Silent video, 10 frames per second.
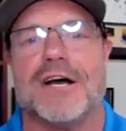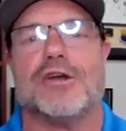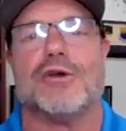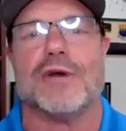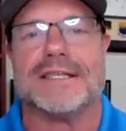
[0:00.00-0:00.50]
to tell
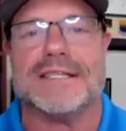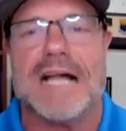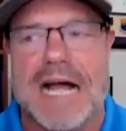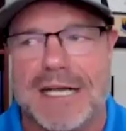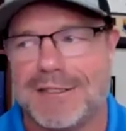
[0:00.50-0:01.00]
you it's
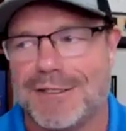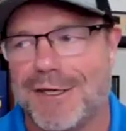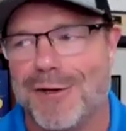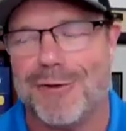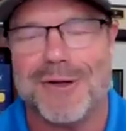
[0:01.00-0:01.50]
not.
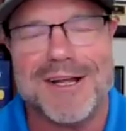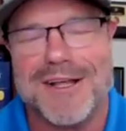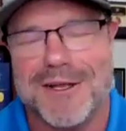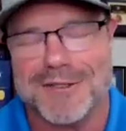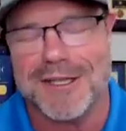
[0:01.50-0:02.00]

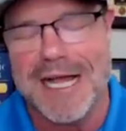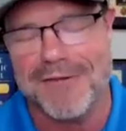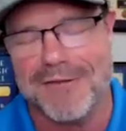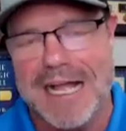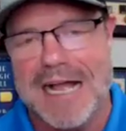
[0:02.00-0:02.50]
There's a
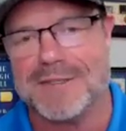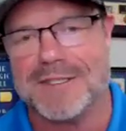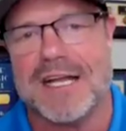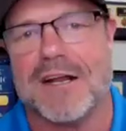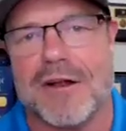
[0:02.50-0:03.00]
lot of labs
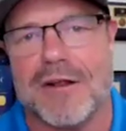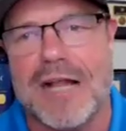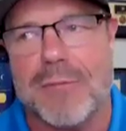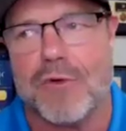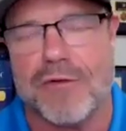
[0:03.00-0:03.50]
that are a
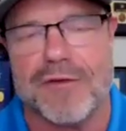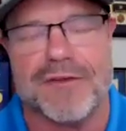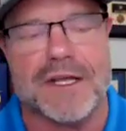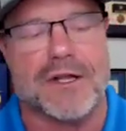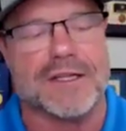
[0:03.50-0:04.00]
lot more
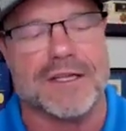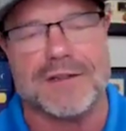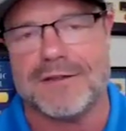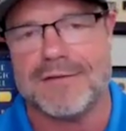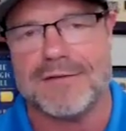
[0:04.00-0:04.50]
revealing
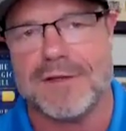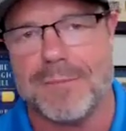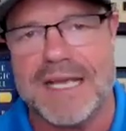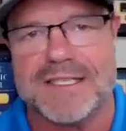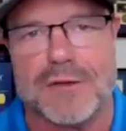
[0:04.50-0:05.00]
than the
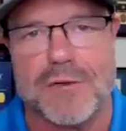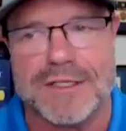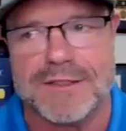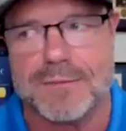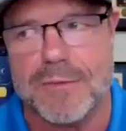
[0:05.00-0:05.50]
basic
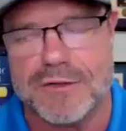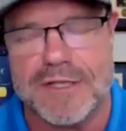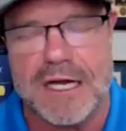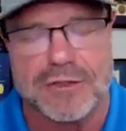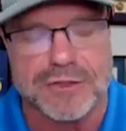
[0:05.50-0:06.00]
ones most
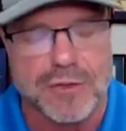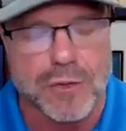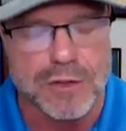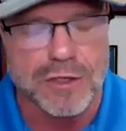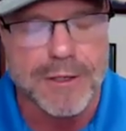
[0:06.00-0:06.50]
doctors
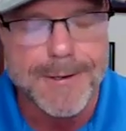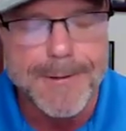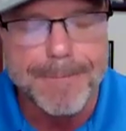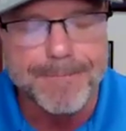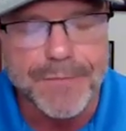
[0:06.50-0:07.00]
order.
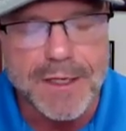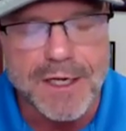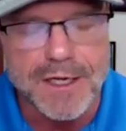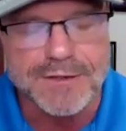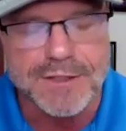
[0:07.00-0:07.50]

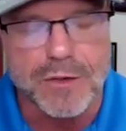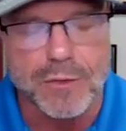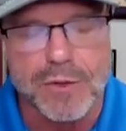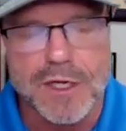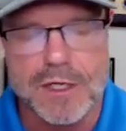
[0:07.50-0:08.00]

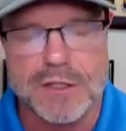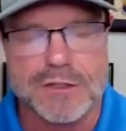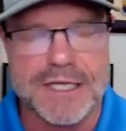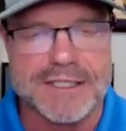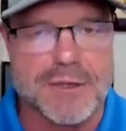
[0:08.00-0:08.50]
So,
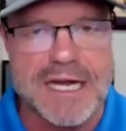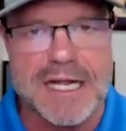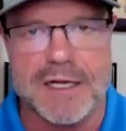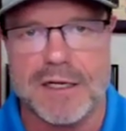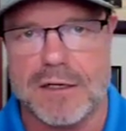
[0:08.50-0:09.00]
to his
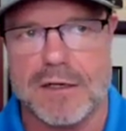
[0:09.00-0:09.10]
credit,